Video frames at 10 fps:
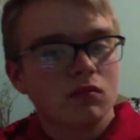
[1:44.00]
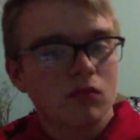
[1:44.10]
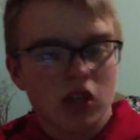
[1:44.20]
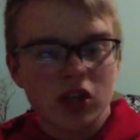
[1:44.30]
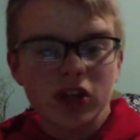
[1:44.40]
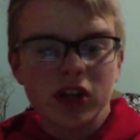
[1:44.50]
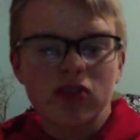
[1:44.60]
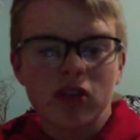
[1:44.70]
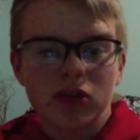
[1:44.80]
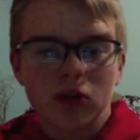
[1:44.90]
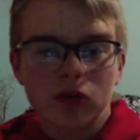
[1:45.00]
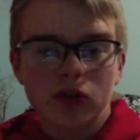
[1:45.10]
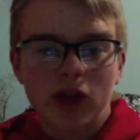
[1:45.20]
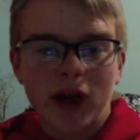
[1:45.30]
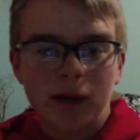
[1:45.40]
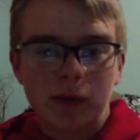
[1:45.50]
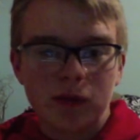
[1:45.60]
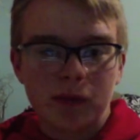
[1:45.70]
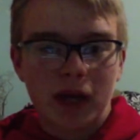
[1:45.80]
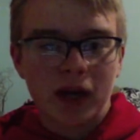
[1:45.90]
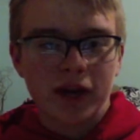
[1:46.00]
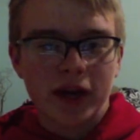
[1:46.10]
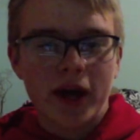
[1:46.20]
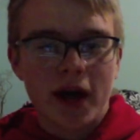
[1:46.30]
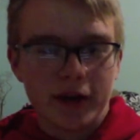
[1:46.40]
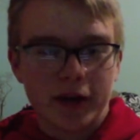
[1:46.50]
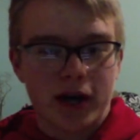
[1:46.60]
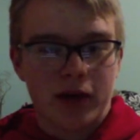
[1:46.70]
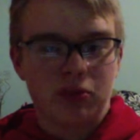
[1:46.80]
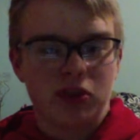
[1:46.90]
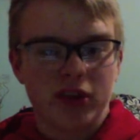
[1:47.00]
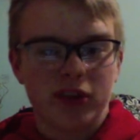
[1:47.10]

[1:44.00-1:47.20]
You know, that's the third time he's been on that helicopter this